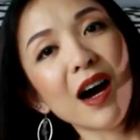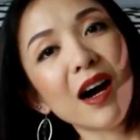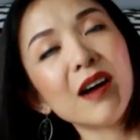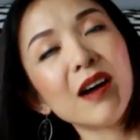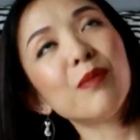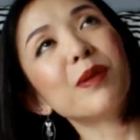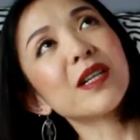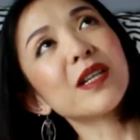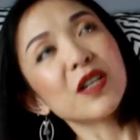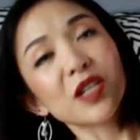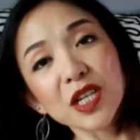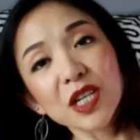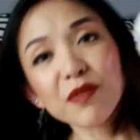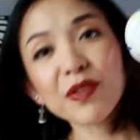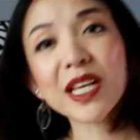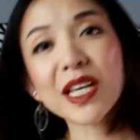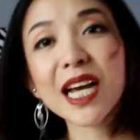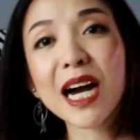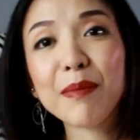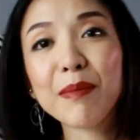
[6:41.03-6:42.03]
Oh my gosh, if
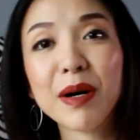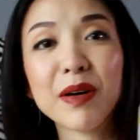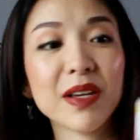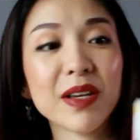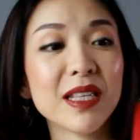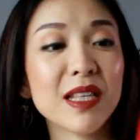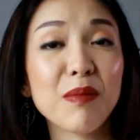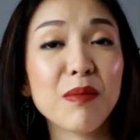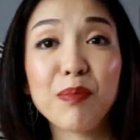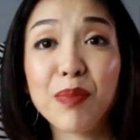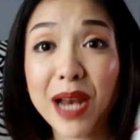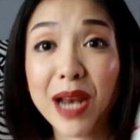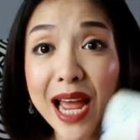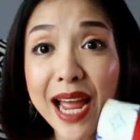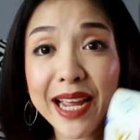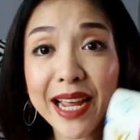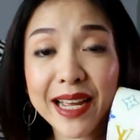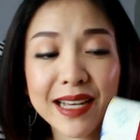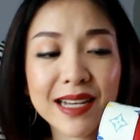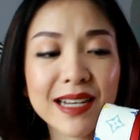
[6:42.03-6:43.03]
they come out in a
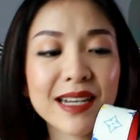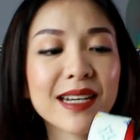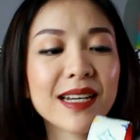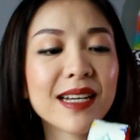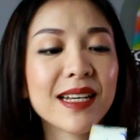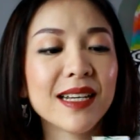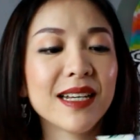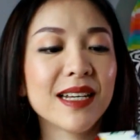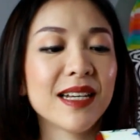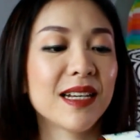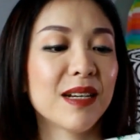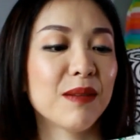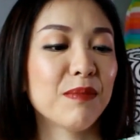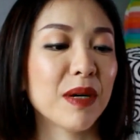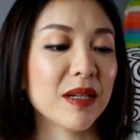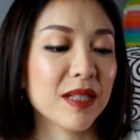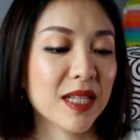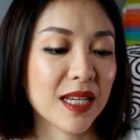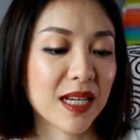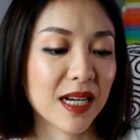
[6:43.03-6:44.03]
black
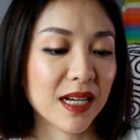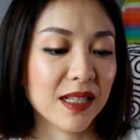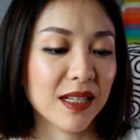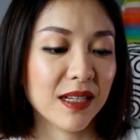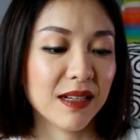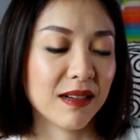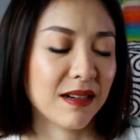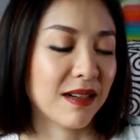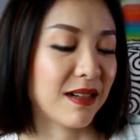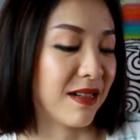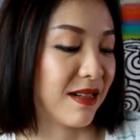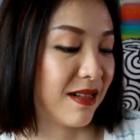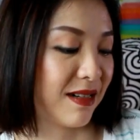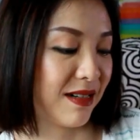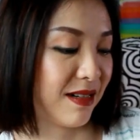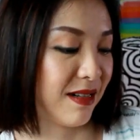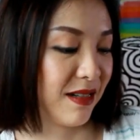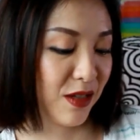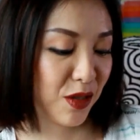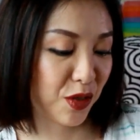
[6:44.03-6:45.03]
multicolor
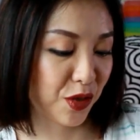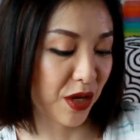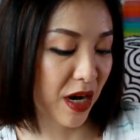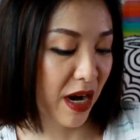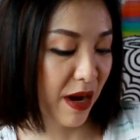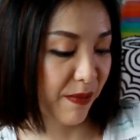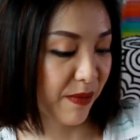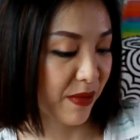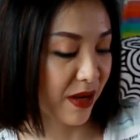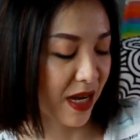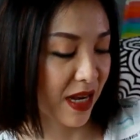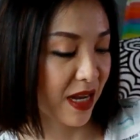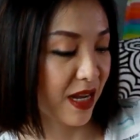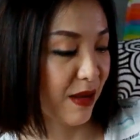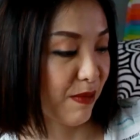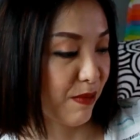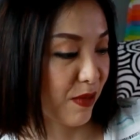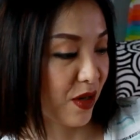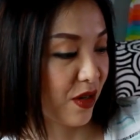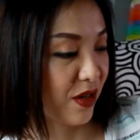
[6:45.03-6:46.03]
strap, I
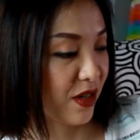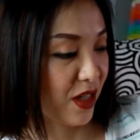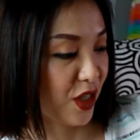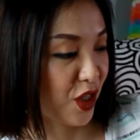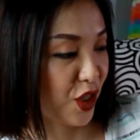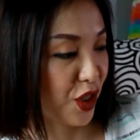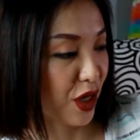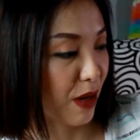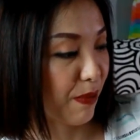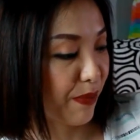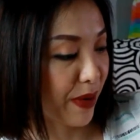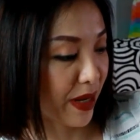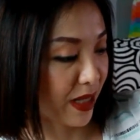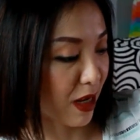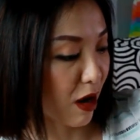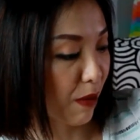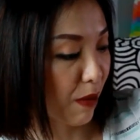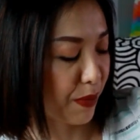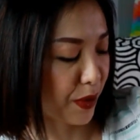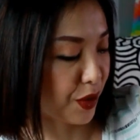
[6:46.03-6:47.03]
am gonna jump at
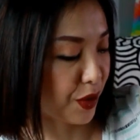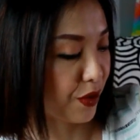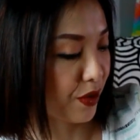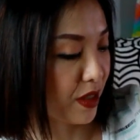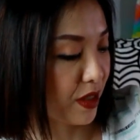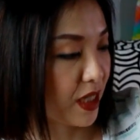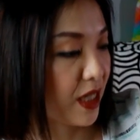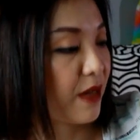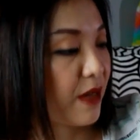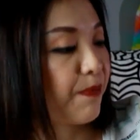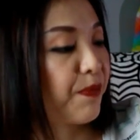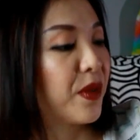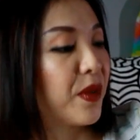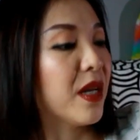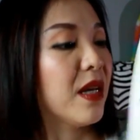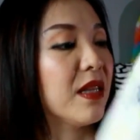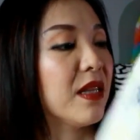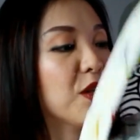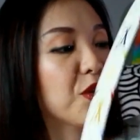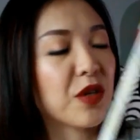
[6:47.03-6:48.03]
the opportunity.
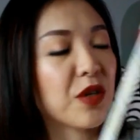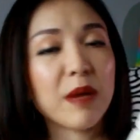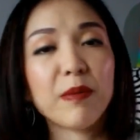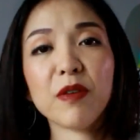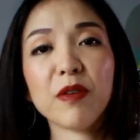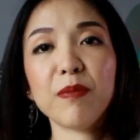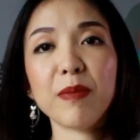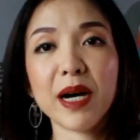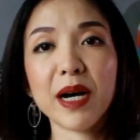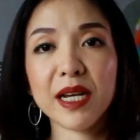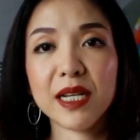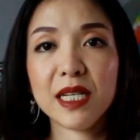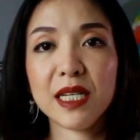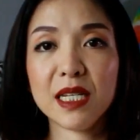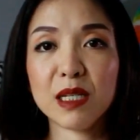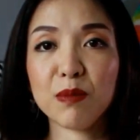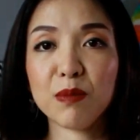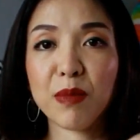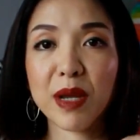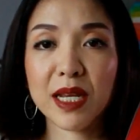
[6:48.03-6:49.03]
The strap of mine
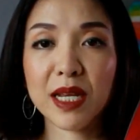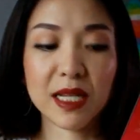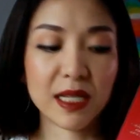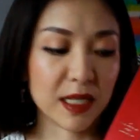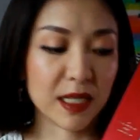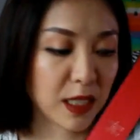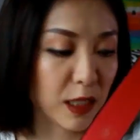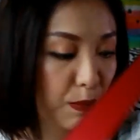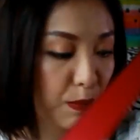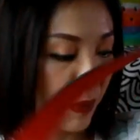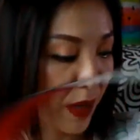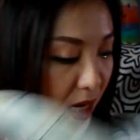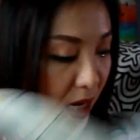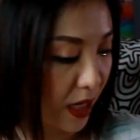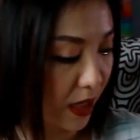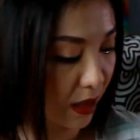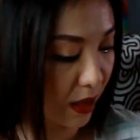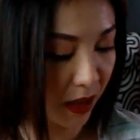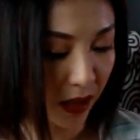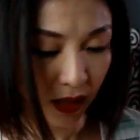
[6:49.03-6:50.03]
is made in
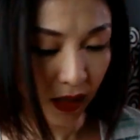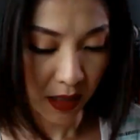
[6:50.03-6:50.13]
Spain.